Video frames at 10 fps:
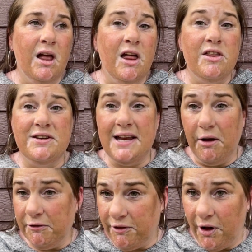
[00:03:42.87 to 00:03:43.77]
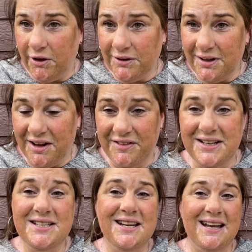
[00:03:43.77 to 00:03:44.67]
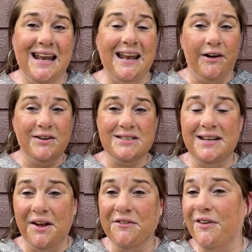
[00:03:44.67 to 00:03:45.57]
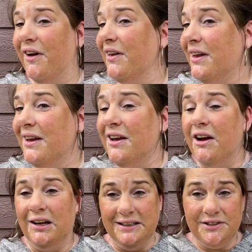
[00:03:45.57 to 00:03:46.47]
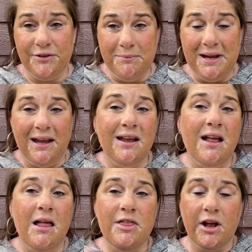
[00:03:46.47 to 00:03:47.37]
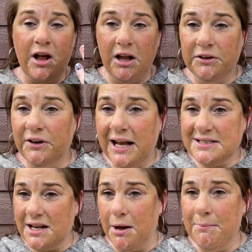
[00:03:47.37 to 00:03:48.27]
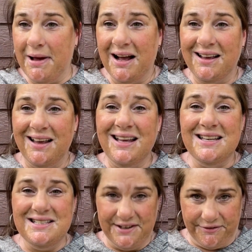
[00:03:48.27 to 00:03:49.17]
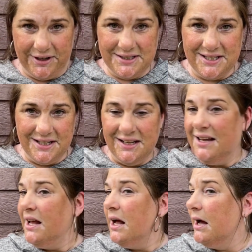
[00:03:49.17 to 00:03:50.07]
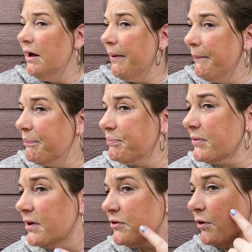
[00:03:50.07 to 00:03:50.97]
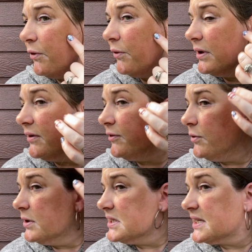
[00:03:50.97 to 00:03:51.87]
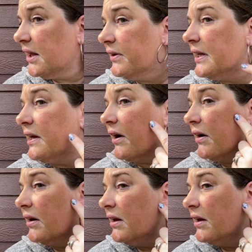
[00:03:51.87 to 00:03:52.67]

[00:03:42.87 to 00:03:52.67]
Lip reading: The downfall of it, and there is a downfall, at least for me, the color has come back different. So if you can tell here,